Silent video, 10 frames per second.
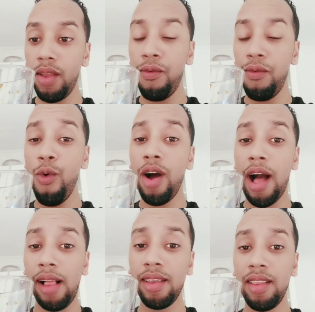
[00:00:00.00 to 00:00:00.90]
For a
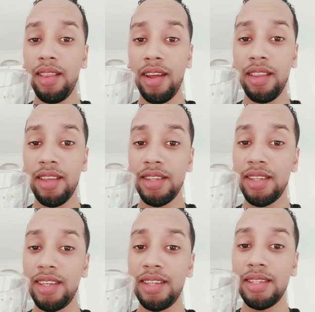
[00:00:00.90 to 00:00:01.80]
healthy drink, this
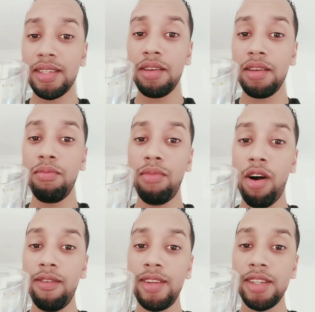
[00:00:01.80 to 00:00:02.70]
is
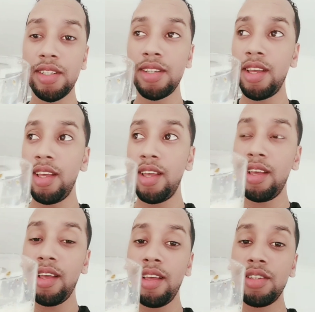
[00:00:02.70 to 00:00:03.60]
marvelous.
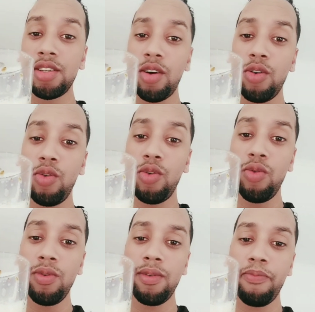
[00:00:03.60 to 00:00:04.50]
So,
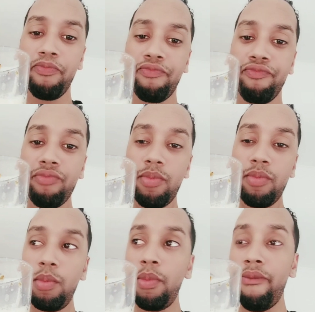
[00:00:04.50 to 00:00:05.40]

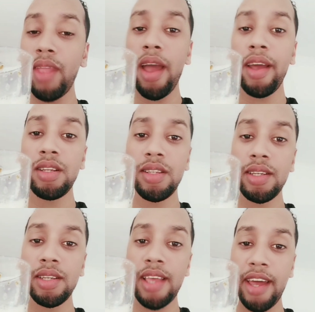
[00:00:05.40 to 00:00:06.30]
I actually
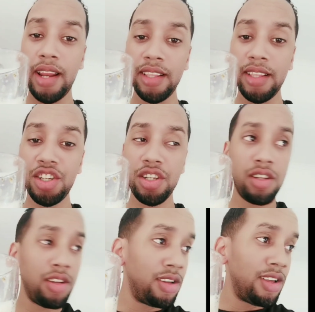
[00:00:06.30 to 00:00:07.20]
just had lunch,
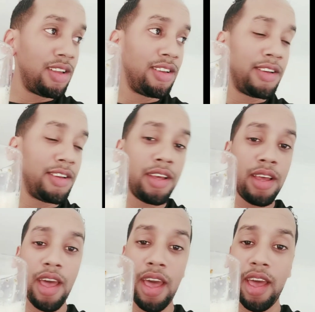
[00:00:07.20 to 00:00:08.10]

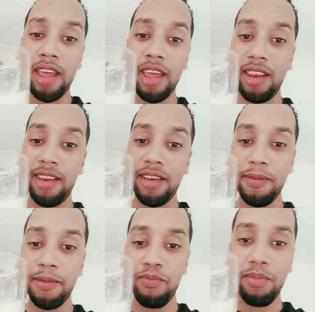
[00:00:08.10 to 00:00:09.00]
and
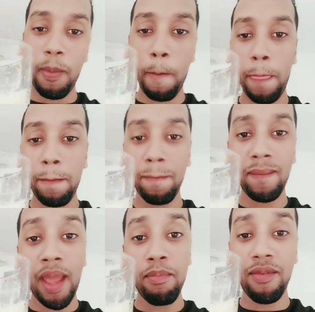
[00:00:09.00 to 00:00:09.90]

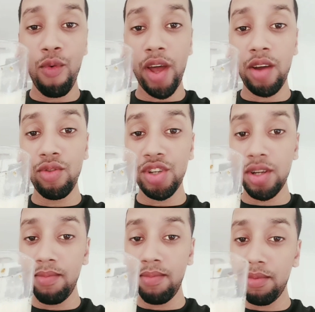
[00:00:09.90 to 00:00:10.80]
before I go to
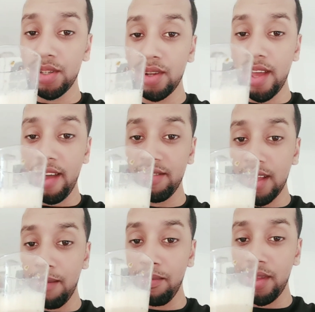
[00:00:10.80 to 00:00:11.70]
gym, I'm just gonna have
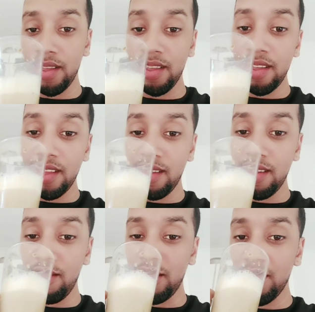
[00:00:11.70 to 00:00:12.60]
some of
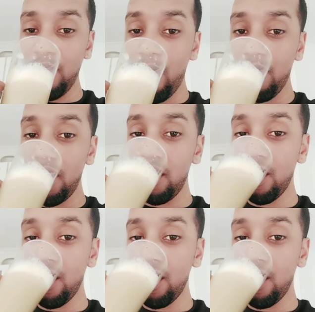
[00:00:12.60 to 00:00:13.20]
this coffee.